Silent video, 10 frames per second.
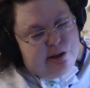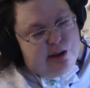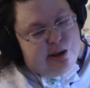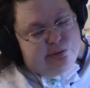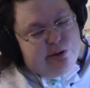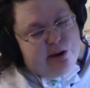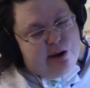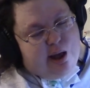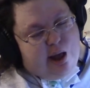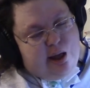if you
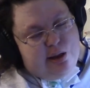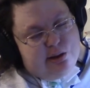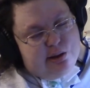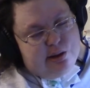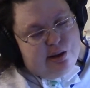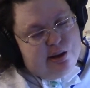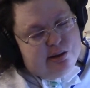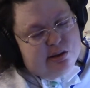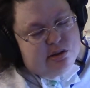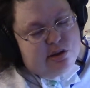got
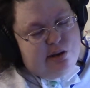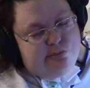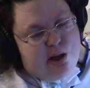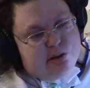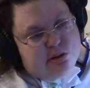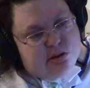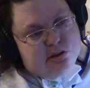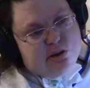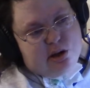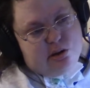the seatbelt
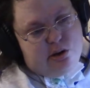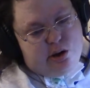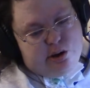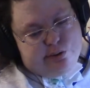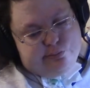extender,